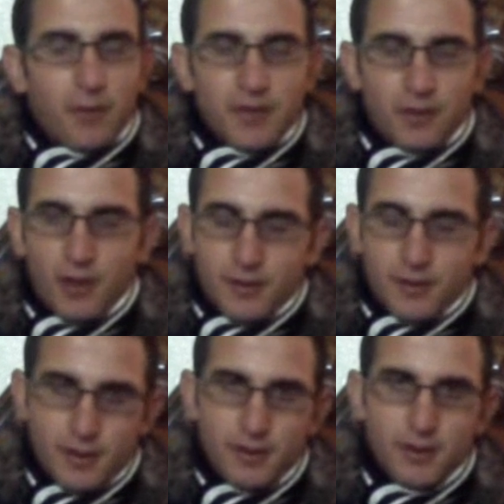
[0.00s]
and
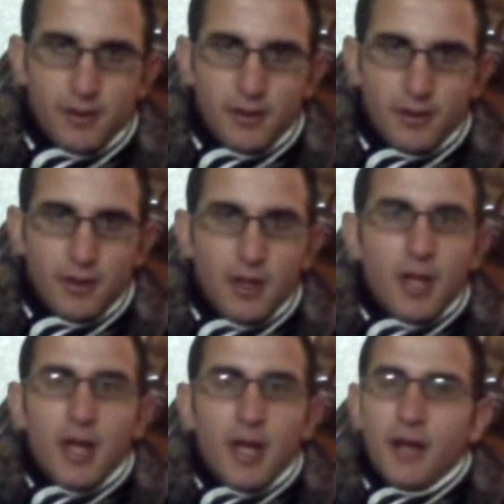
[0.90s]
have not
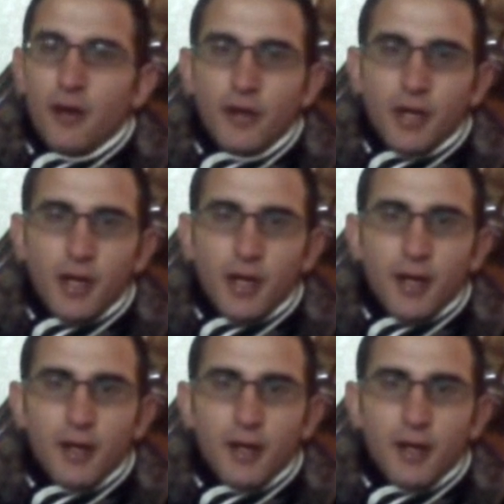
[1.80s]
discovered yet,